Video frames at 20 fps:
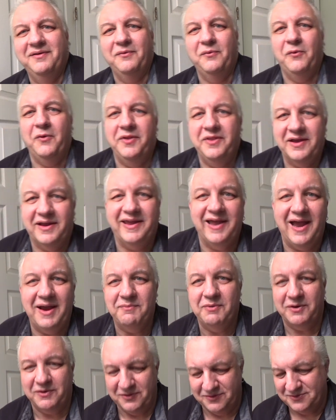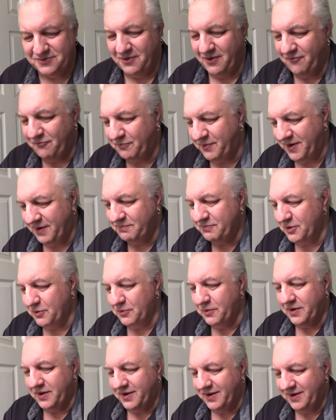when the camera goes off, but I'm
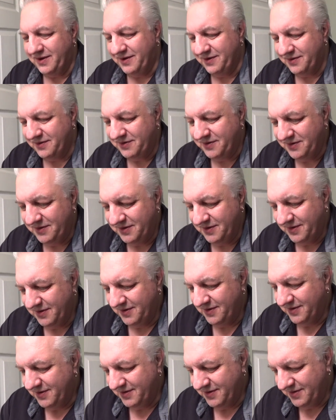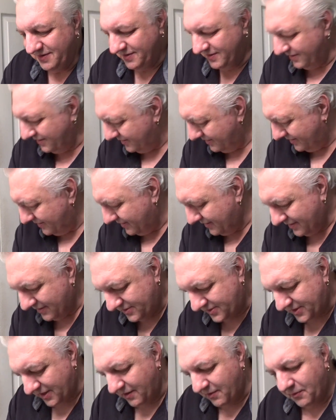doing it here.
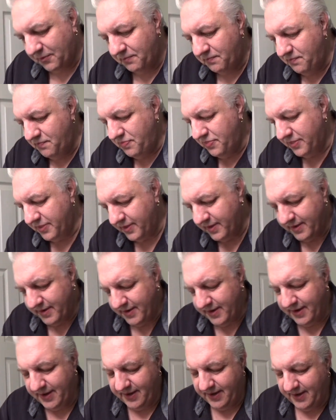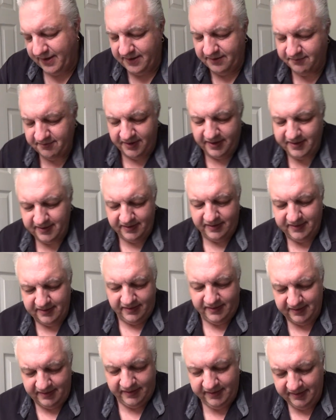So, all right,
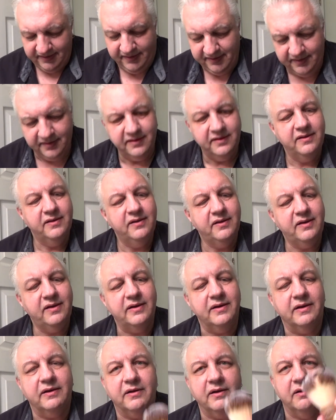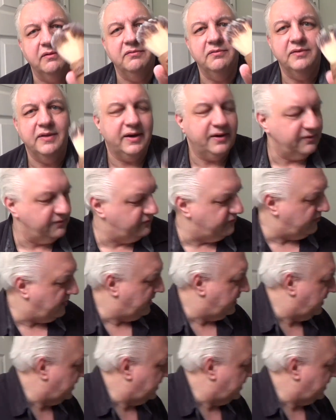here you go. That'll dry